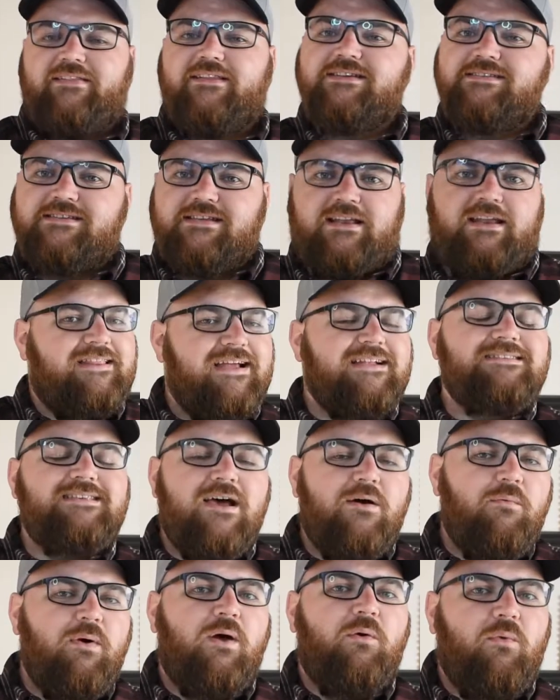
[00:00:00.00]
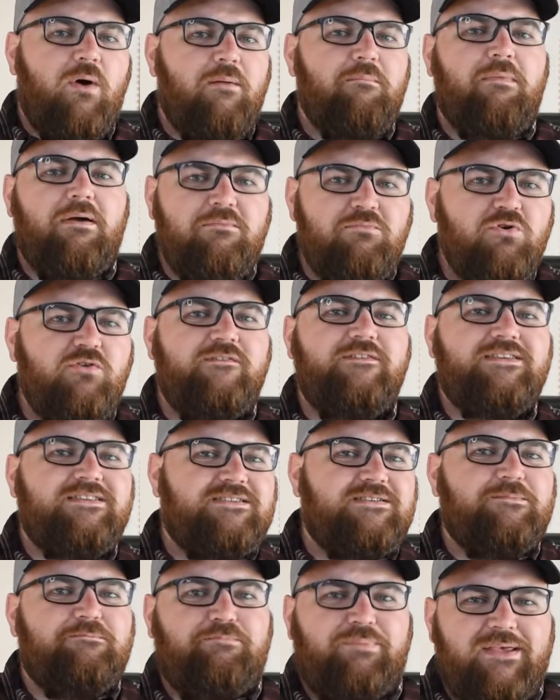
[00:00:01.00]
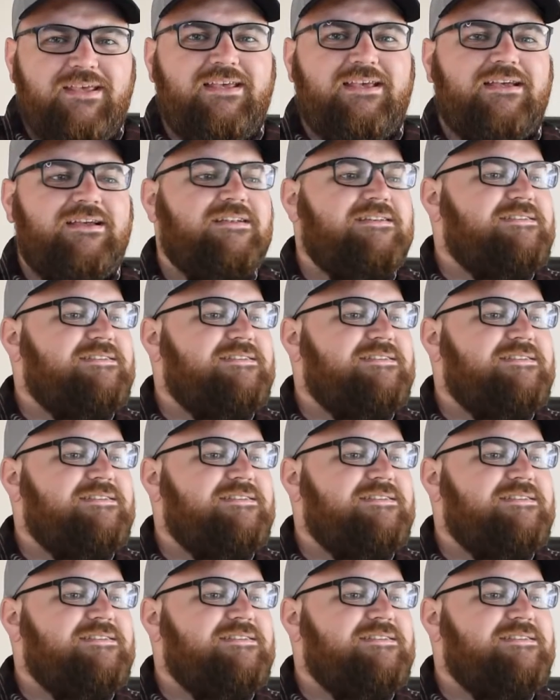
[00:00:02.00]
Listen, that's how I want my movies to be.